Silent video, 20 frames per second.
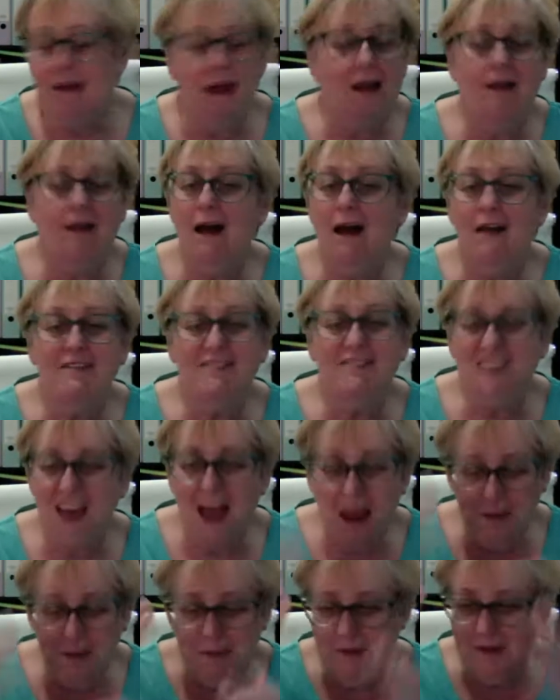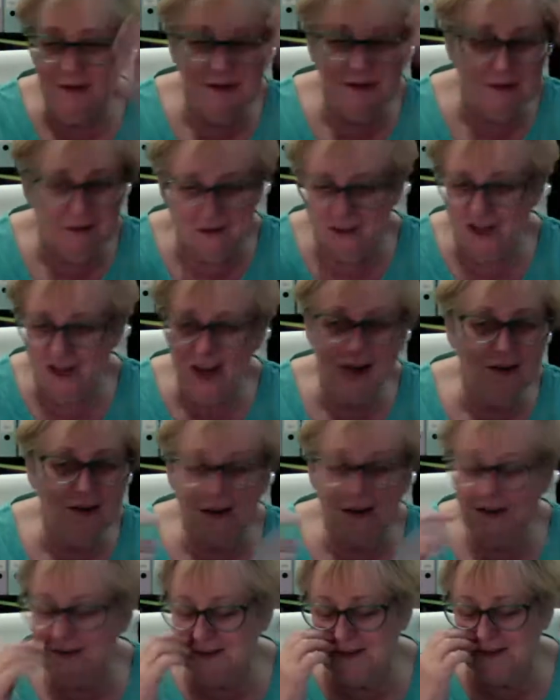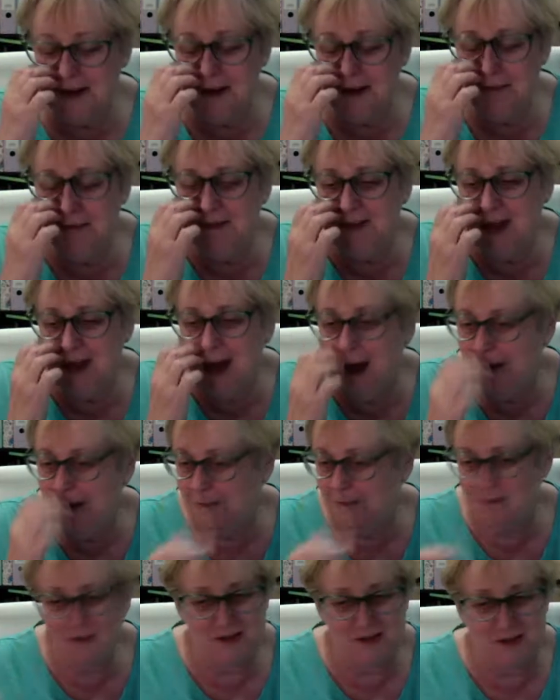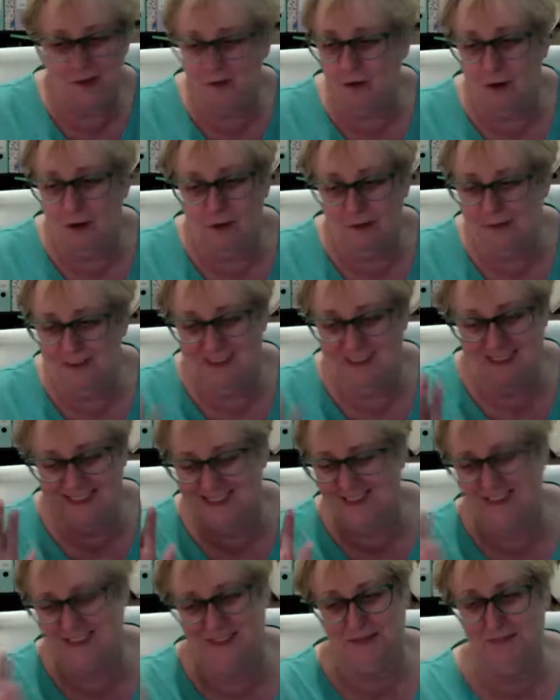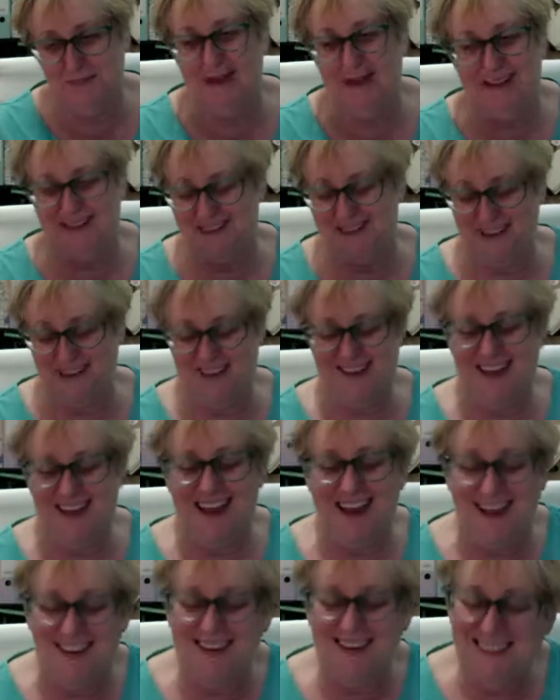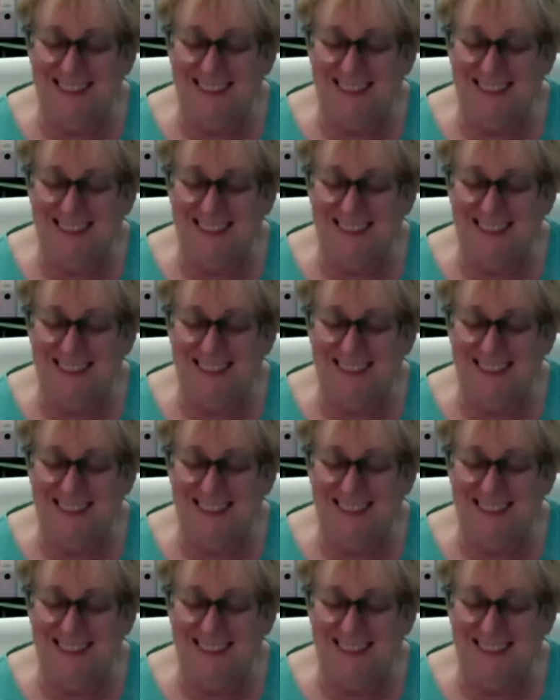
can't type and channel at the same time. I've still not mastered that.